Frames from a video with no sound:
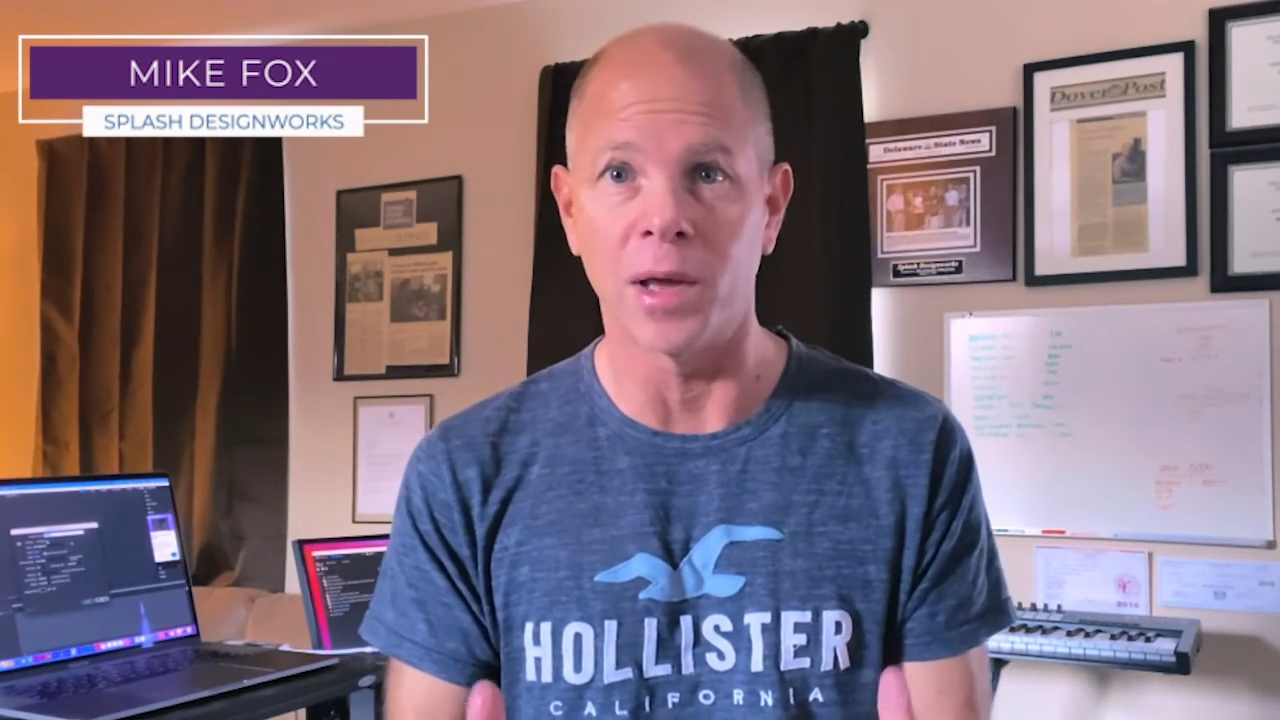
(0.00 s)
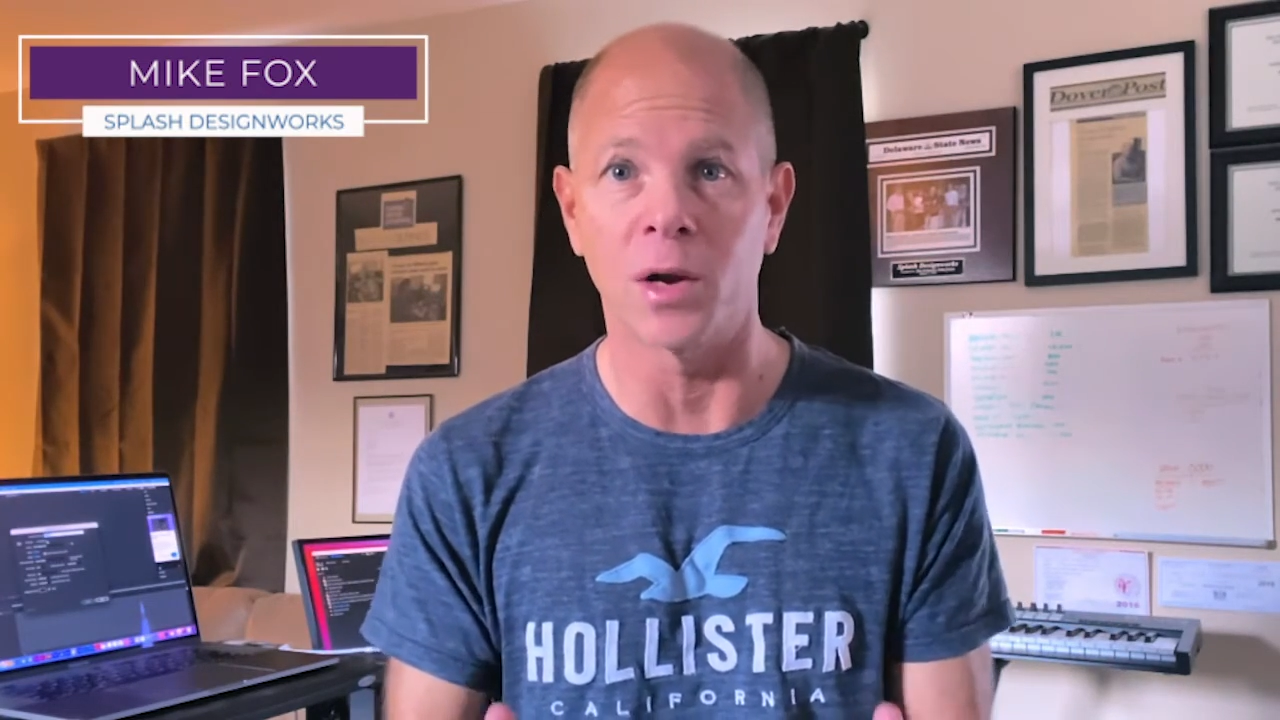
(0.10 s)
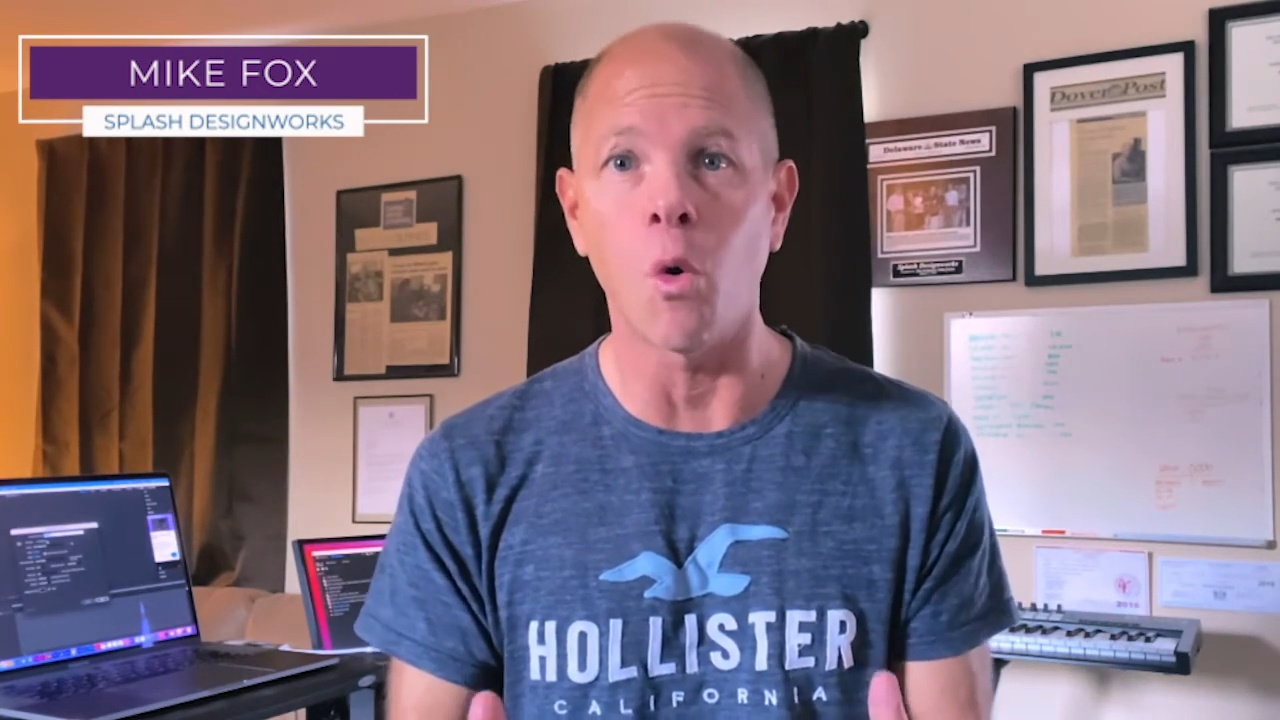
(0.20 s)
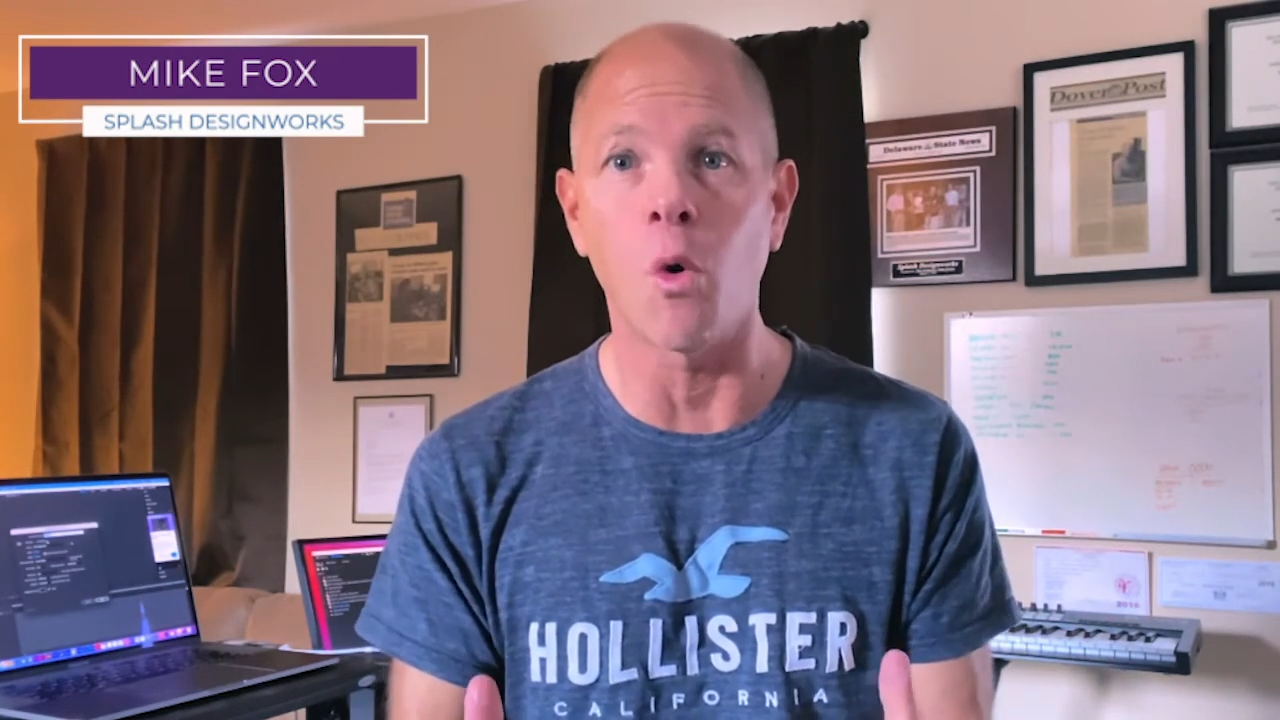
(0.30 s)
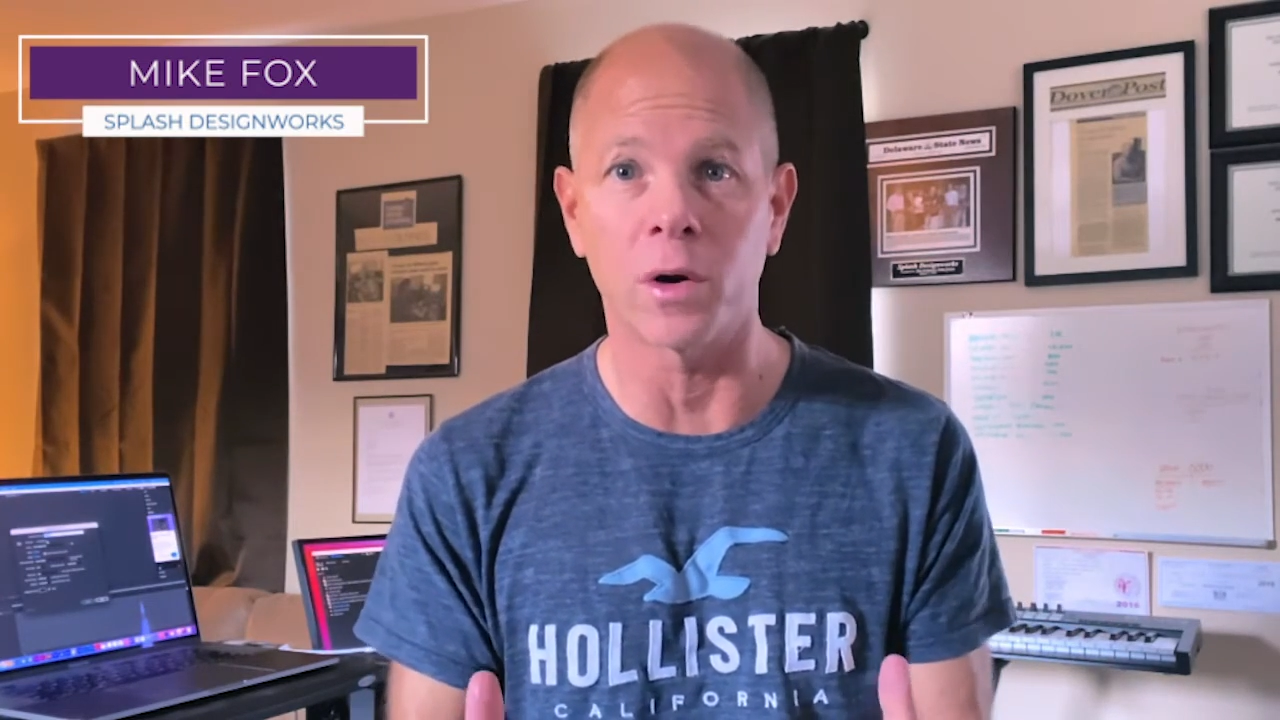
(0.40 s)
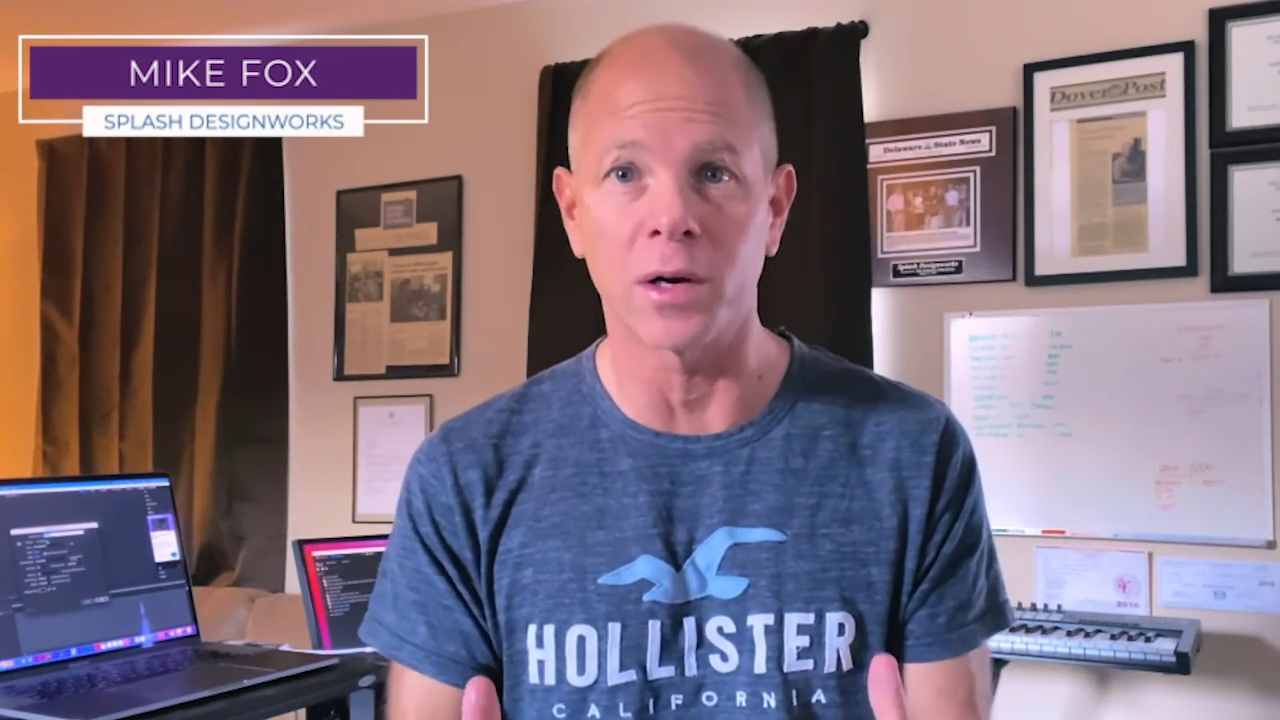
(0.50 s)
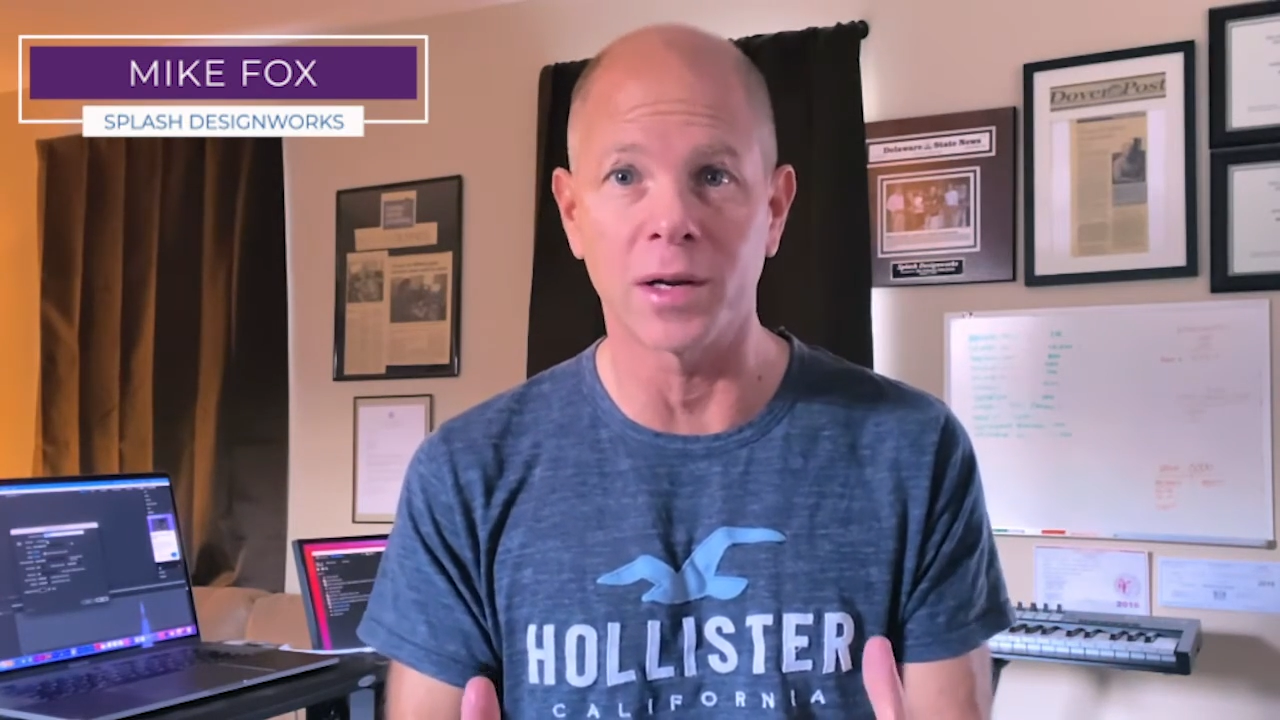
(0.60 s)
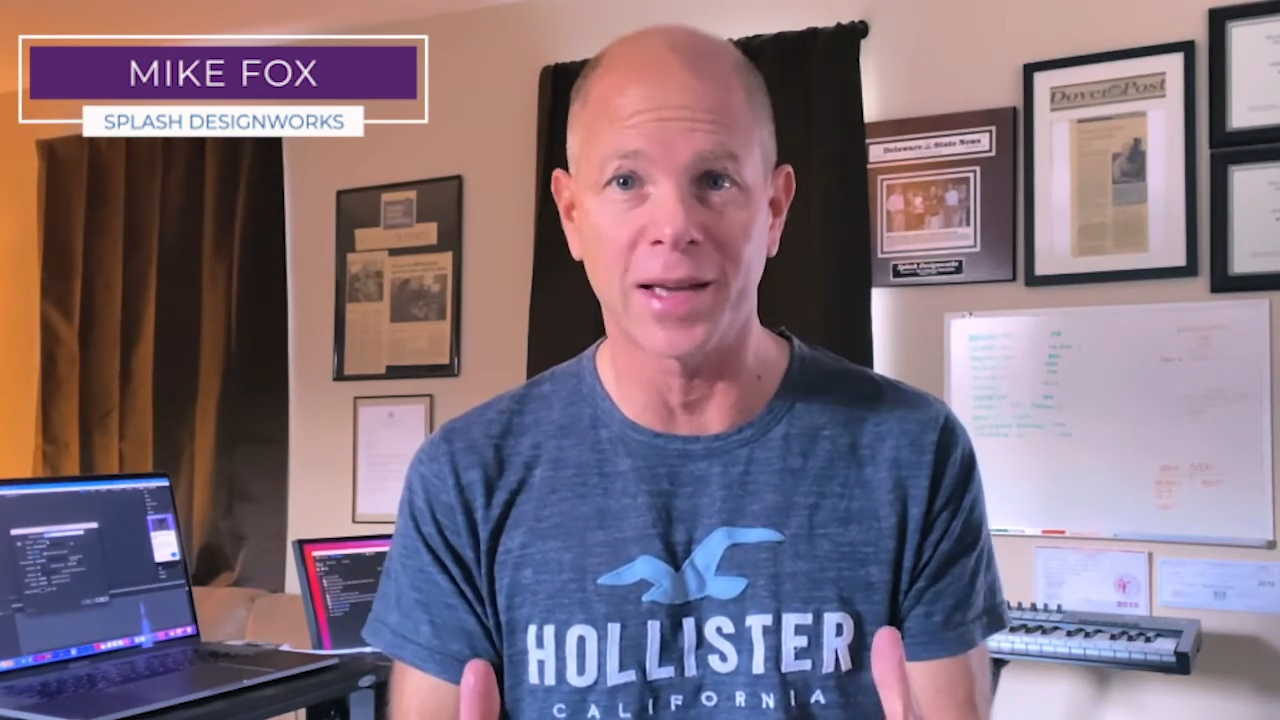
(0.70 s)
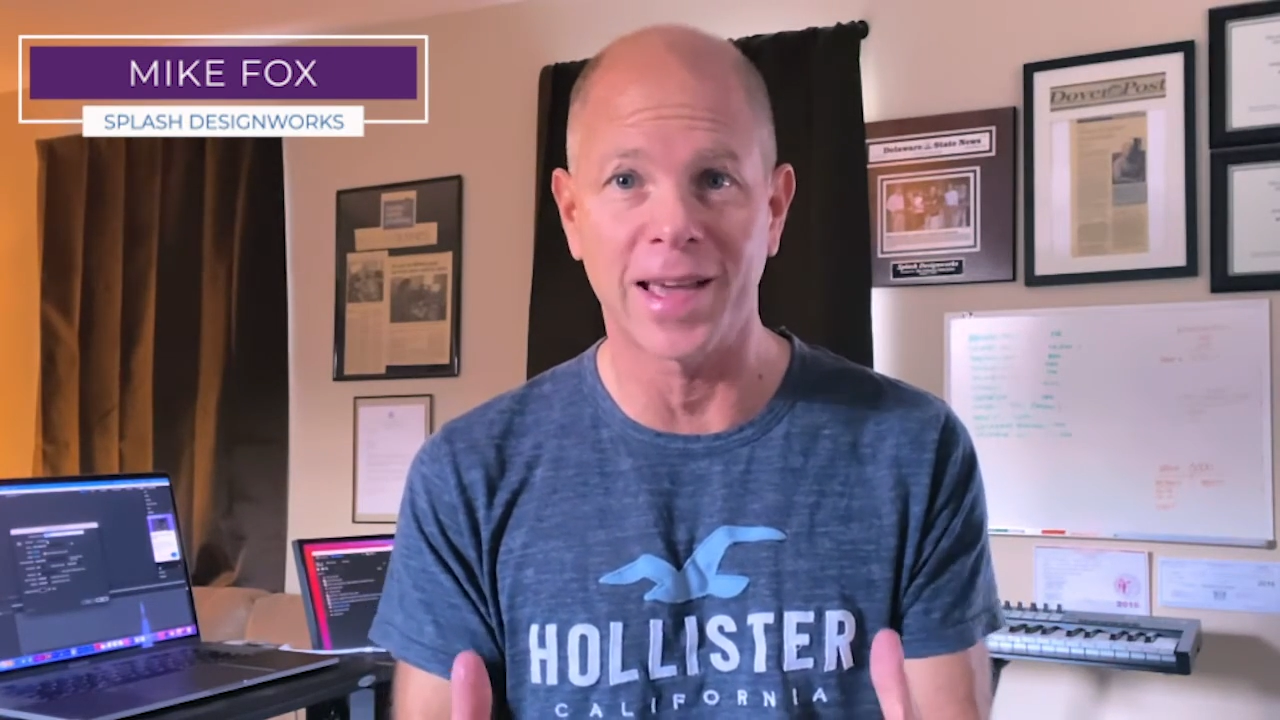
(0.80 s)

in order to